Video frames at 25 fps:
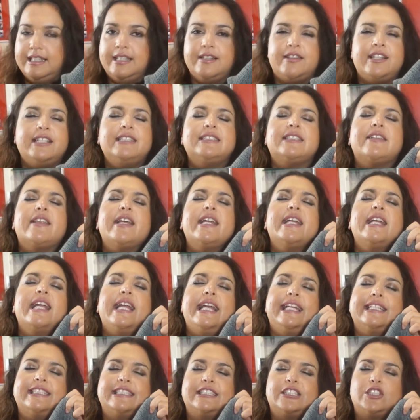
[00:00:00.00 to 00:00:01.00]
this thing
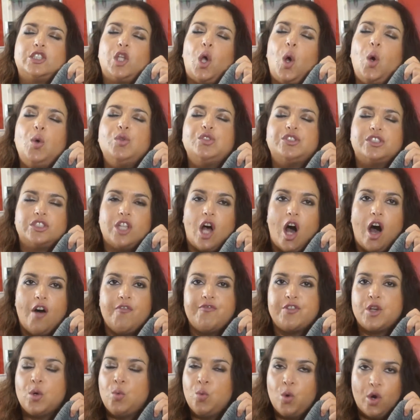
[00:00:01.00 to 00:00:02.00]
is so
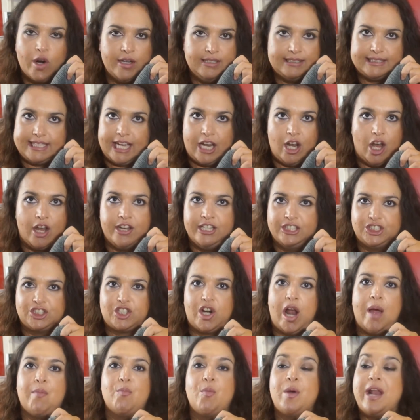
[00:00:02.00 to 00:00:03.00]
soft, words cannot
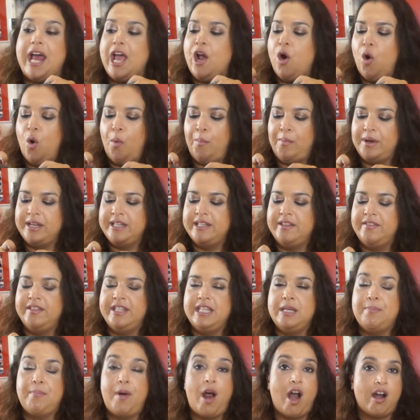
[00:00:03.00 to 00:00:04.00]
describe. When I opened
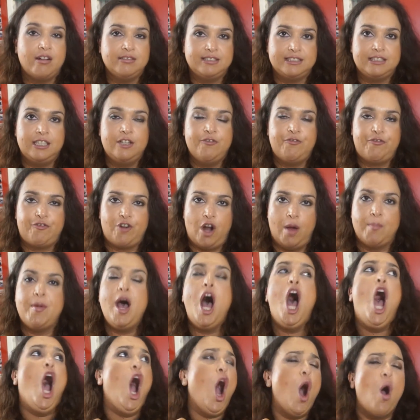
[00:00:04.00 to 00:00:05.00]
the parcel
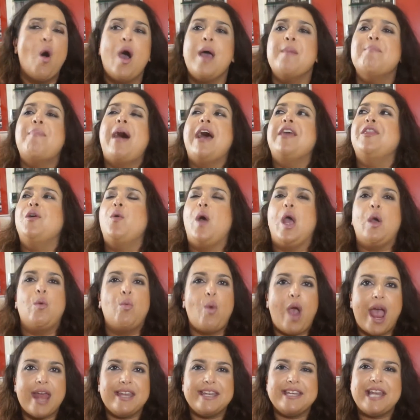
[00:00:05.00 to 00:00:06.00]
from, oh, and by the way,
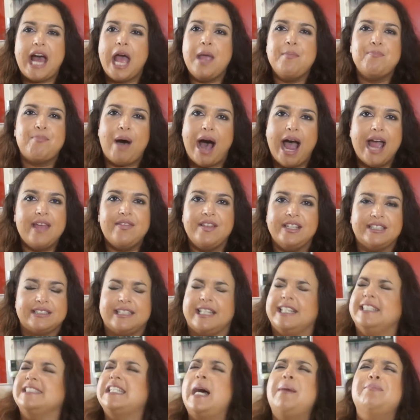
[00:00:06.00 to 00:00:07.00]
where did I buy these
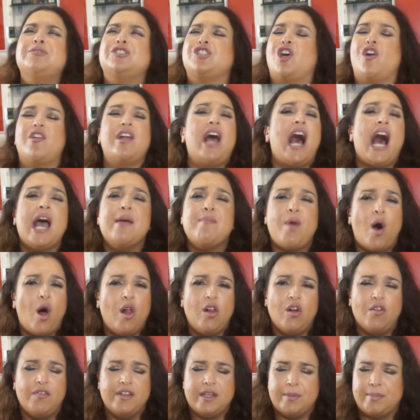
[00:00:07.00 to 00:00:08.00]
things? I'm sorry, I'm
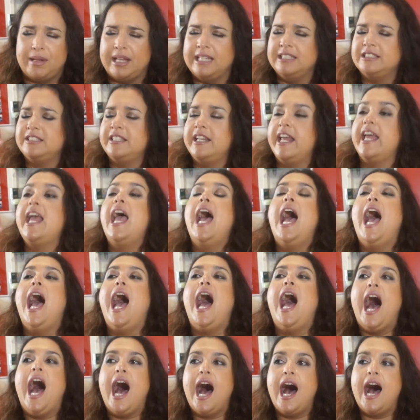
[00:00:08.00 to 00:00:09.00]
all over the place today.
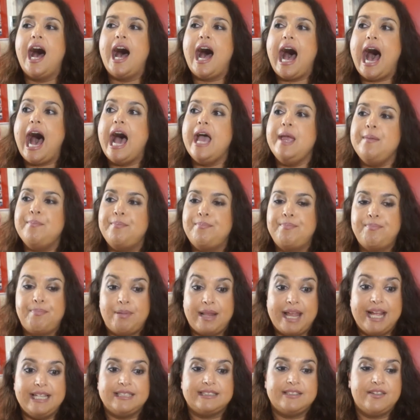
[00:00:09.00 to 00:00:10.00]
Uh, I
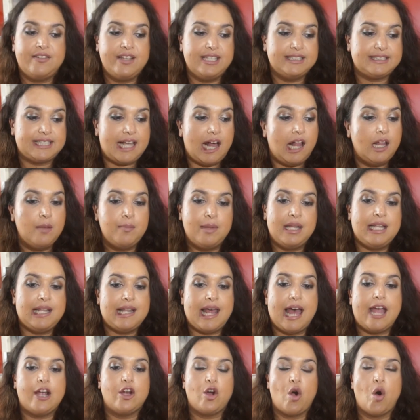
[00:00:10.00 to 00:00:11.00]
placed this Helmut
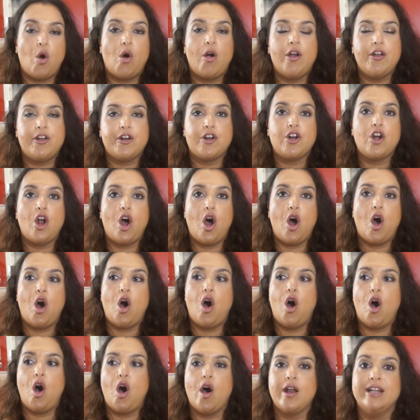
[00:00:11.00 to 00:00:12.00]
Lang order
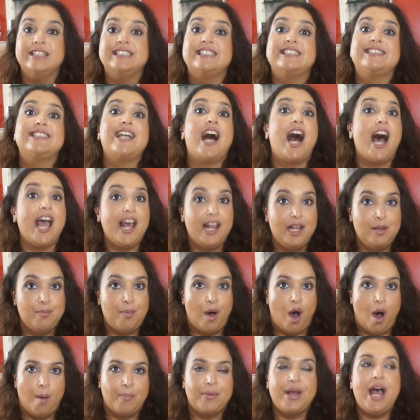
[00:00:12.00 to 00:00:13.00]
on
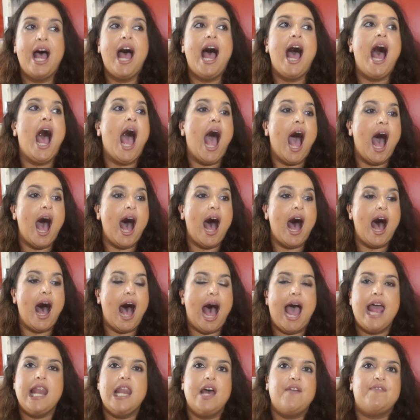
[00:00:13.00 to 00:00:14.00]
Stylebop. Uh,
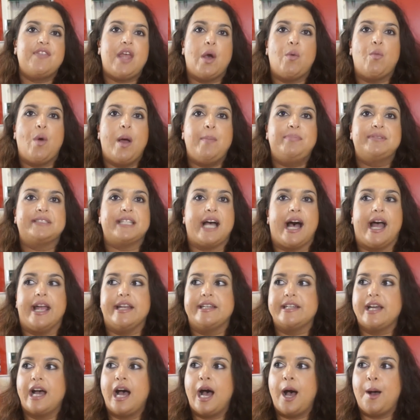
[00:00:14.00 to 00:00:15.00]
I love that
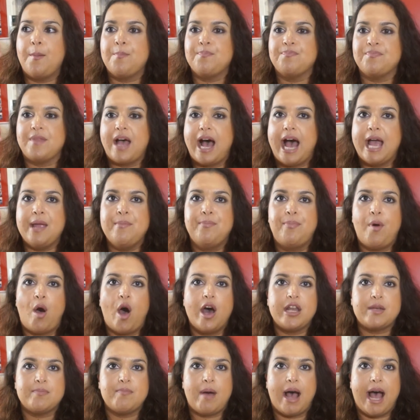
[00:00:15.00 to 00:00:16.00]
website. Um, I
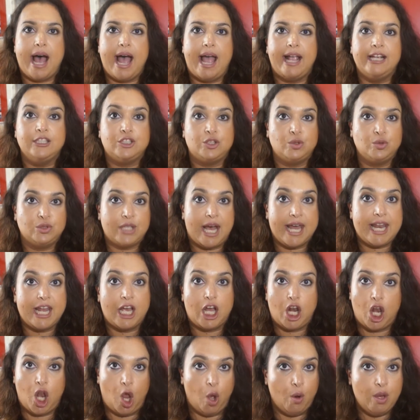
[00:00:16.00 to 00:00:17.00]
bought my
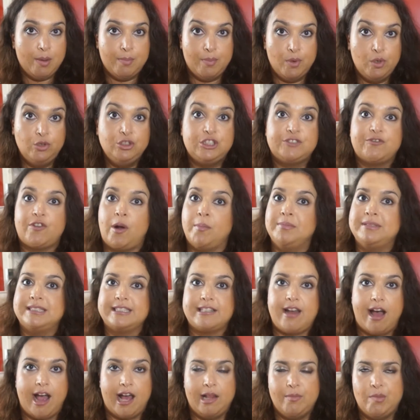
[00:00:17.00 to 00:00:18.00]
Susanna Chloe boots from
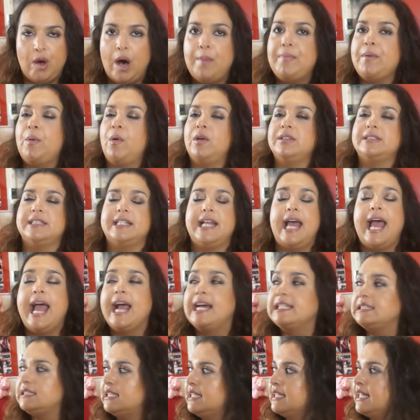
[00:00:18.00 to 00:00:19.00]
Stylebop. It was an
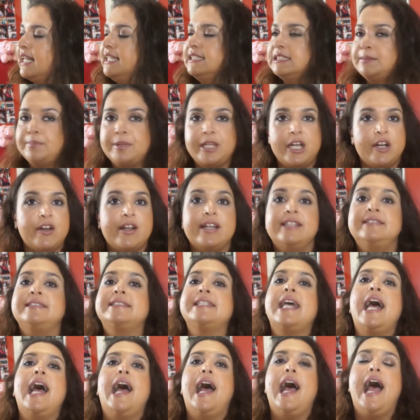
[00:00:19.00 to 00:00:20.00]
excellent
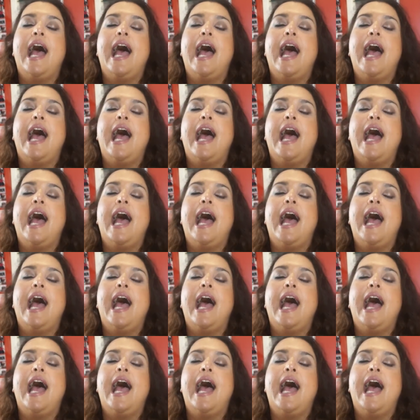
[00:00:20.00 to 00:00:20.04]
experience.